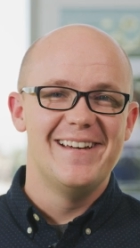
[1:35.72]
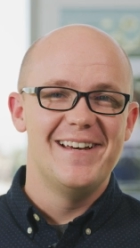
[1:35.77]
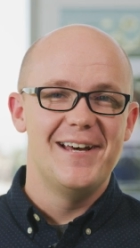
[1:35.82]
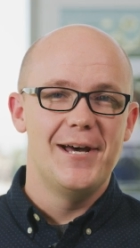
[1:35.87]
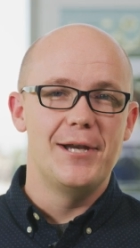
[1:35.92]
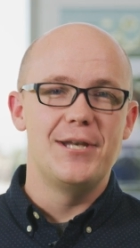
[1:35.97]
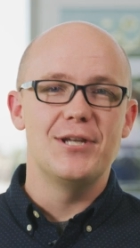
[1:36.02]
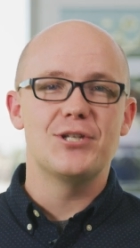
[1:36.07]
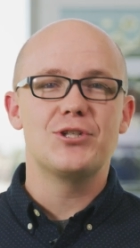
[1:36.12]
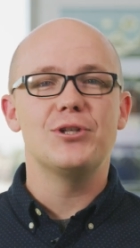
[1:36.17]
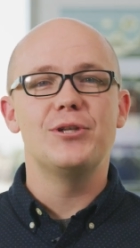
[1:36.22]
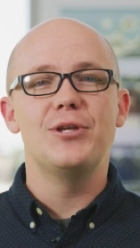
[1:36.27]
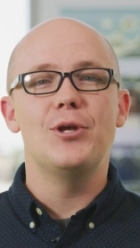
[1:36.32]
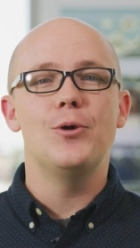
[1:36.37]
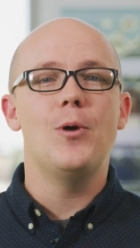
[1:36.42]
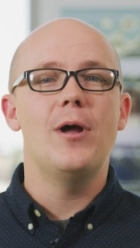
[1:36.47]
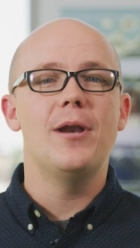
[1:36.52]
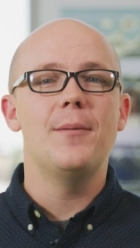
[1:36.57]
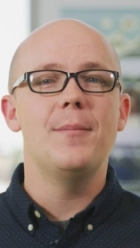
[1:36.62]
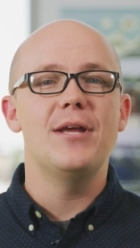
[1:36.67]
Additionally,
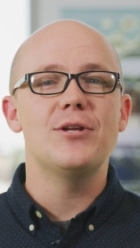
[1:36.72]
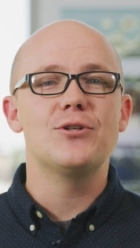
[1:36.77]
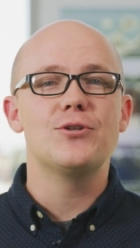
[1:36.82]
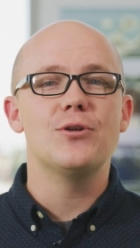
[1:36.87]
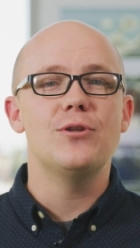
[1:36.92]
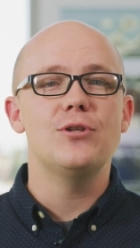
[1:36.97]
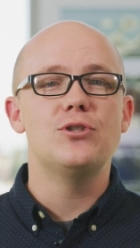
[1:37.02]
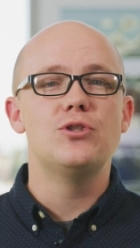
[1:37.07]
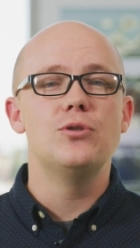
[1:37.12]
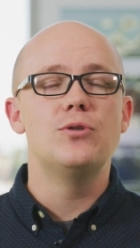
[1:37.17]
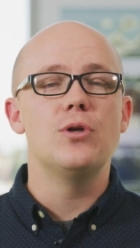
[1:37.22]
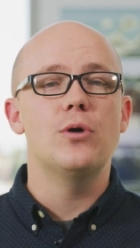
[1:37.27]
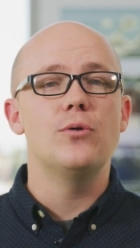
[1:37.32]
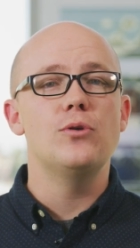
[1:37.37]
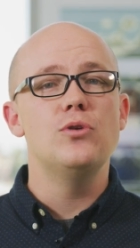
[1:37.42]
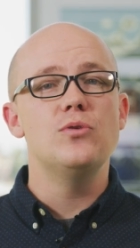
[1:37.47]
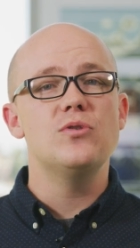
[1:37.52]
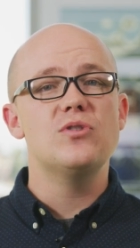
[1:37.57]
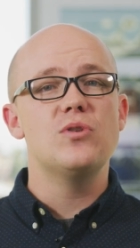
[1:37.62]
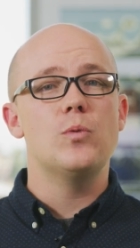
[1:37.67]
you want to make sure that you
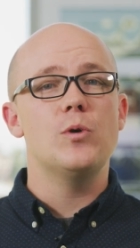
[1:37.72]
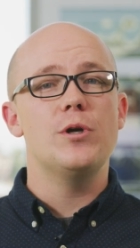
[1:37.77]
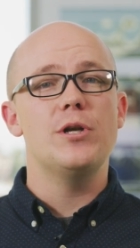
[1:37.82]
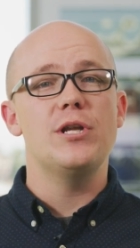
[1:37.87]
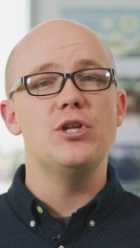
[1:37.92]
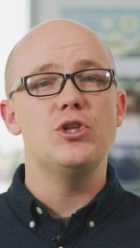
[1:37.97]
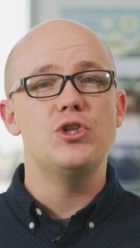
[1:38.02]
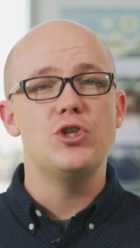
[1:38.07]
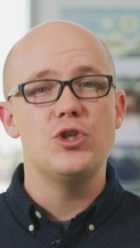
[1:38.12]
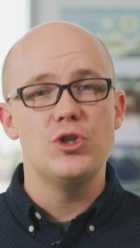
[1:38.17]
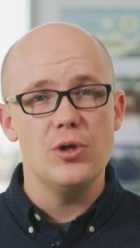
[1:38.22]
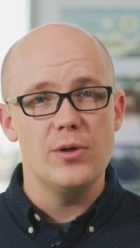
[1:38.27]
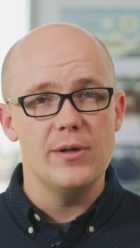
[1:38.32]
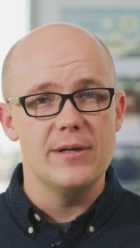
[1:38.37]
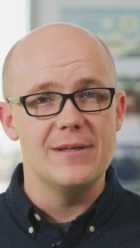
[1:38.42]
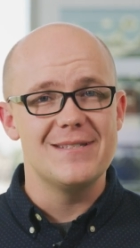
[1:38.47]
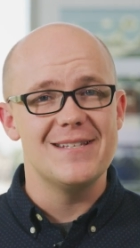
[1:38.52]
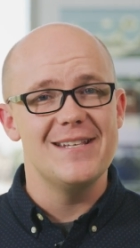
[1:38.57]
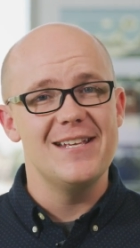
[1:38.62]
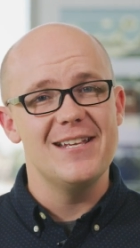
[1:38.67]
don't use the word
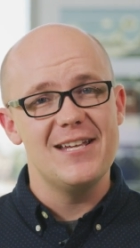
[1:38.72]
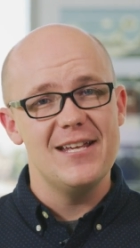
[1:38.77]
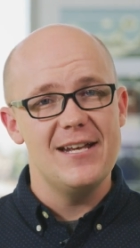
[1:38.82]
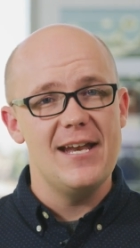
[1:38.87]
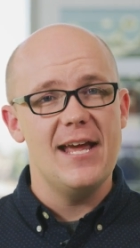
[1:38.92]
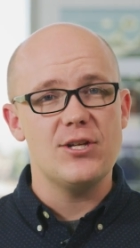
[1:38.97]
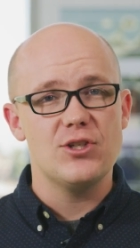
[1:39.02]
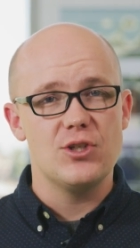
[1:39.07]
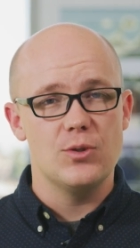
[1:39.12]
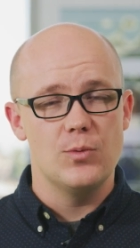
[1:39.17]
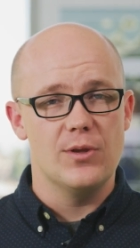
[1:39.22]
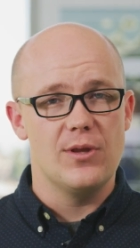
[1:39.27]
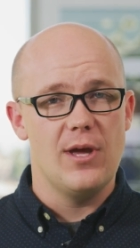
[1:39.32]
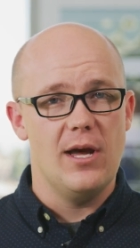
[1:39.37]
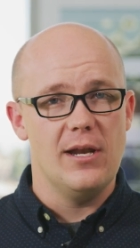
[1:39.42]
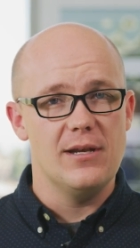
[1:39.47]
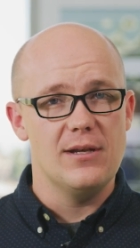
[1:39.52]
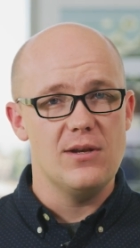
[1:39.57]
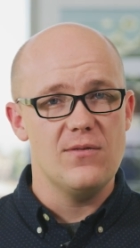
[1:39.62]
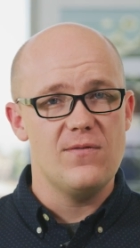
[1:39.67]
insurance in connection with
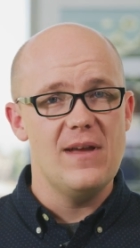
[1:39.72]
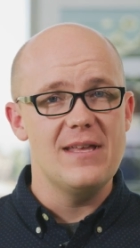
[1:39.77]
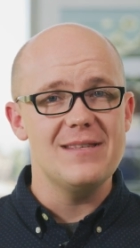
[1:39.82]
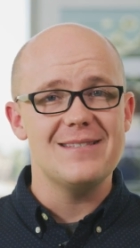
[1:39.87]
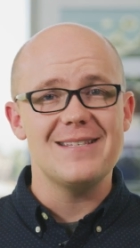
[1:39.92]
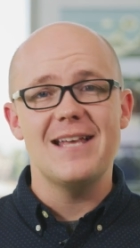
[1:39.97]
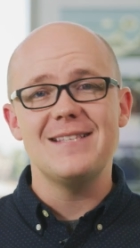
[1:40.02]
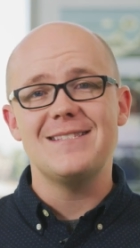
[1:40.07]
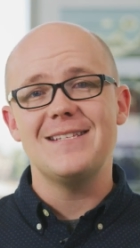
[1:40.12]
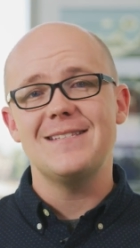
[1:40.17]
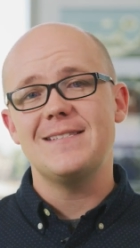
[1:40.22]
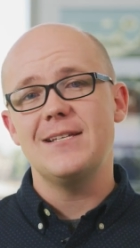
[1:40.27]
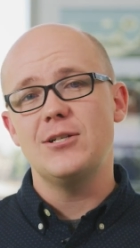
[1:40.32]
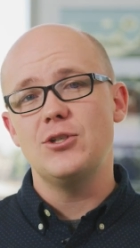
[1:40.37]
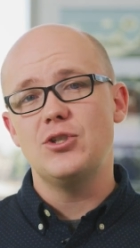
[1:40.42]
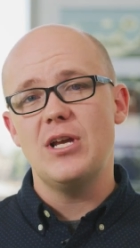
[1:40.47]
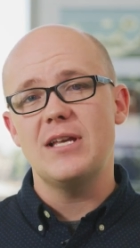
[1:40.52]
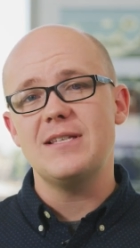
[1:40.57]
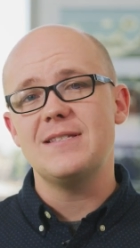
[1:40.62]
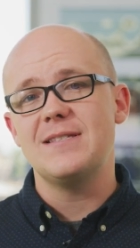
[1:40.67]
Audit Defense, as it
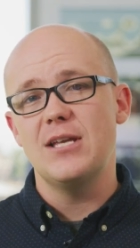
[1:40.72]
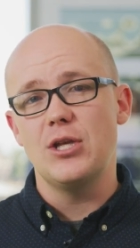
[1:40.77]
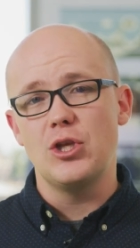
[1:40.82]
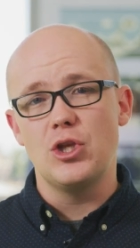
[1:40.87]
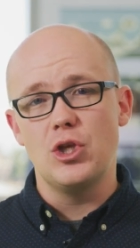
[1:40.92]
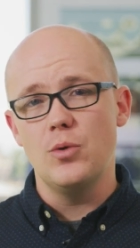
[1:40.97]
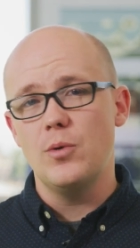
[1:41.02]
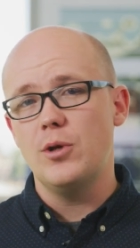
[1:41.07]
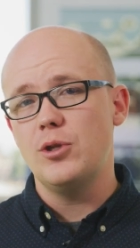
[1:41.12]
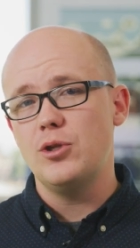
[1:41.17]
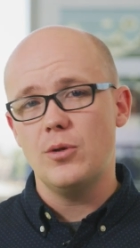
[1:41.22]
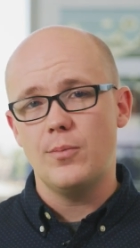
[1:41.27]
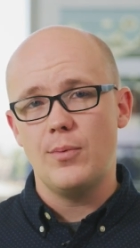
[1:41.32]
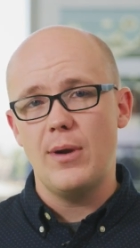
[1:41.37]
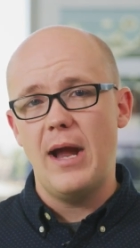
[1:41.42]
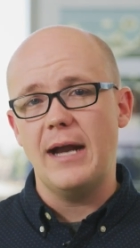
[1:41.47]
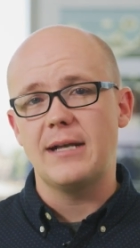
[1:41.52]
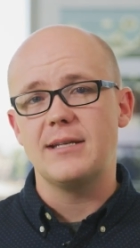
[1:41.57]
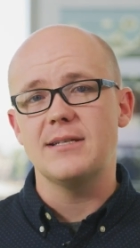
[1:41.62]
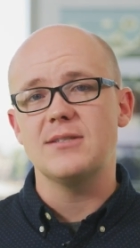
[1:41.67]
suggests that you and your
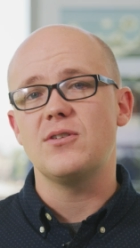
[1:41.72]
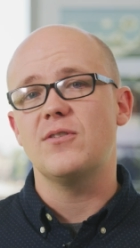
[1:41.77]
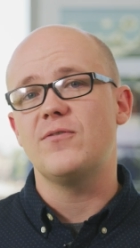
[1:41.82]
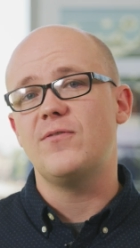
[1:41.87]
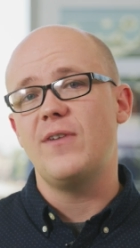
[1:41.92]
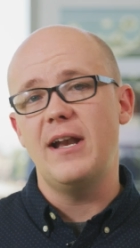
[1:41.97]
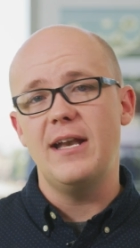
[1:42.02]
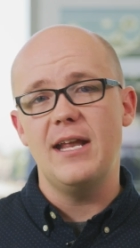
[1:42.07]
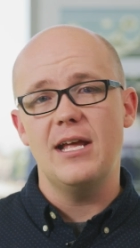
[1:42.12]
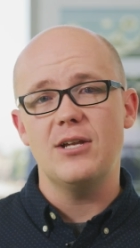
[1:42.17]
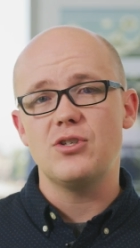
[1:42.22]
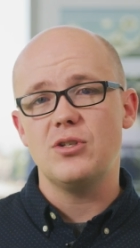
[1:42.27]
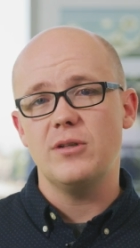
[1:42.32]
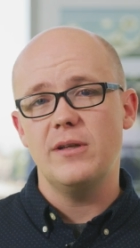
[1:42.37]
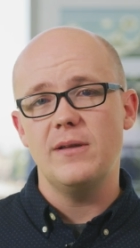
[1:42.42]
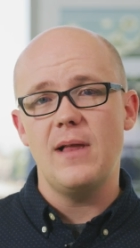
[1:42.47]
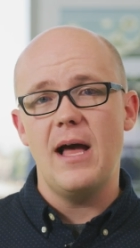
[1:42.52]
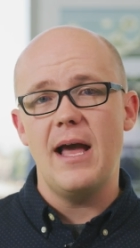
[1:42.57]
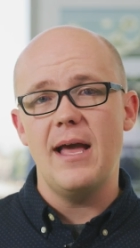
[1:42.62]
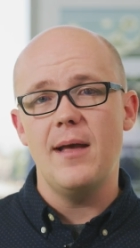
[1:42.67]
practice are
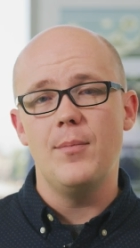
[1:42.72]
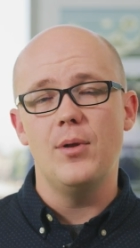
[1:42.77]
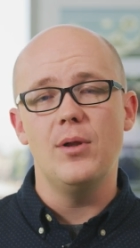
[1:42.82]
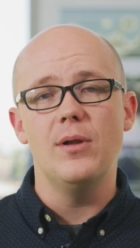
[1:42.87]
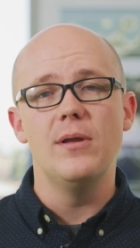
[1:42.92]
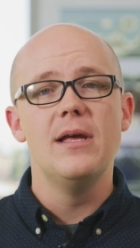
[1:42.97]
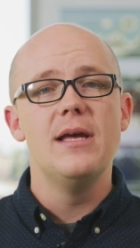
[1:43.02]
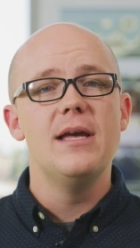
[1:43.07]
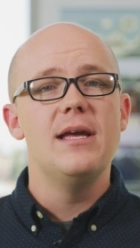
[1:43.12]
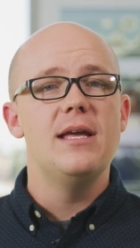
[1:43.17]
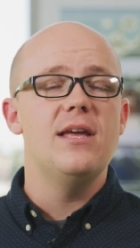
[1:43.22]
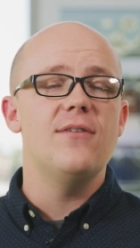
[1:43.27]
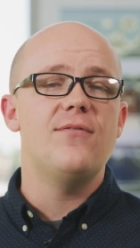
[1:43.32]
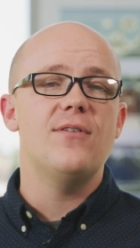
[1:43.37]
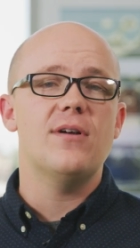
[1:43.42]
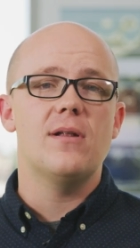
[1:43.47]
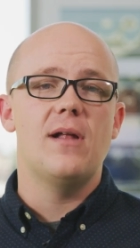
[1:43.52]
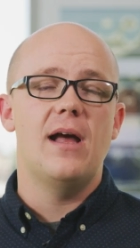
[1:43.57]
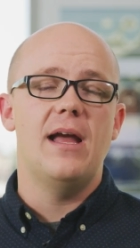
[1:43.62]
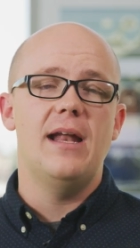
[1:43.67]
financially liable if
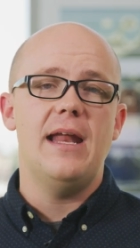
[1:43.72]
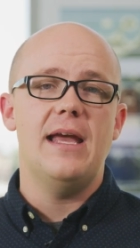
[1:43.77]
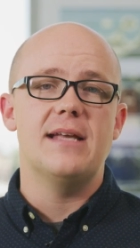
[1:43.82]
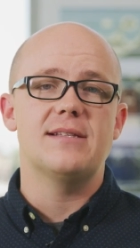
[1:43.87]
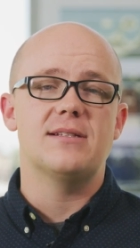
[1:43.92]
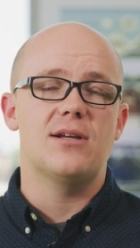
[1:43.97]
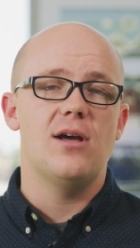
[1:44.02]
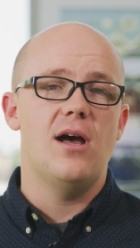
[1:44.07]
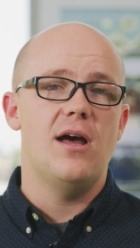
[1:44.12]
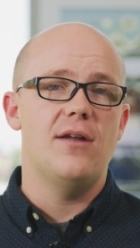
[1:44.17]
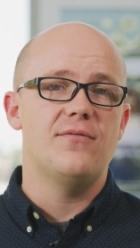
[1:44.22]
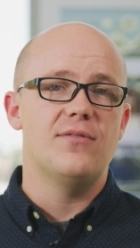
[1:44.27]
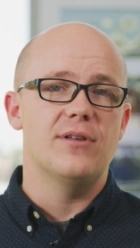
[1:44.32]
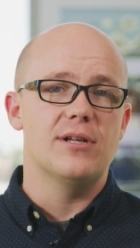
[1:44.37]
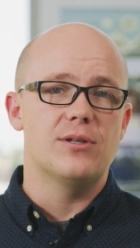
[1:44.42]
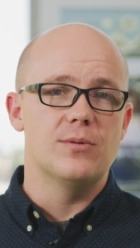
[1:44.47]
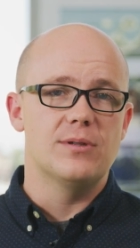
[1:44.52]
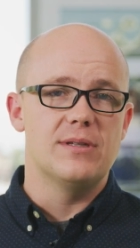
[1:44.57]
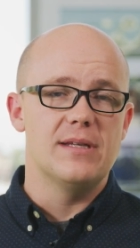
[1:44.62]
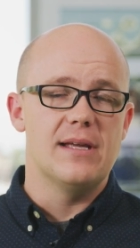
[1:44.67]
a client has a
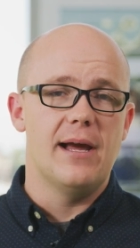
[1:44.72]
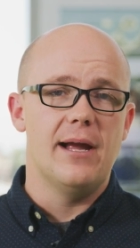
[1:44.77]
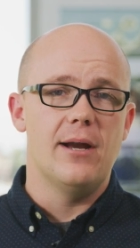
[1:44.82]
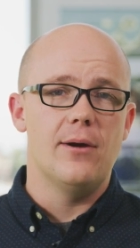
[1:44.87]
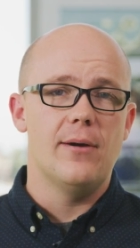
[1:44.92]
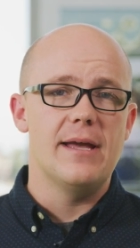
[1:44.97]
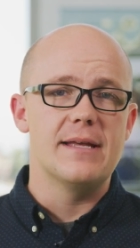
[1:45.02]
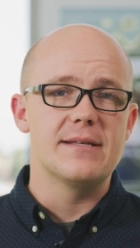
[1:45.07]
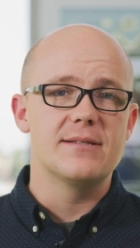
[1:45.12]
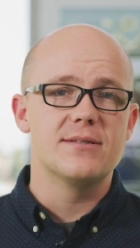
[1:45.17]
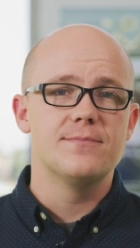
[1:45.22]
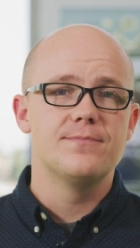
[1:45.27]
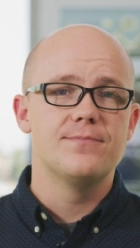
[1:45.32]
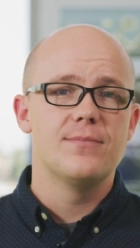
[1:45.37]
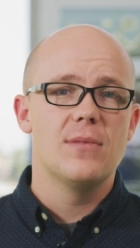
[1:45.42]
conflict with the IRS.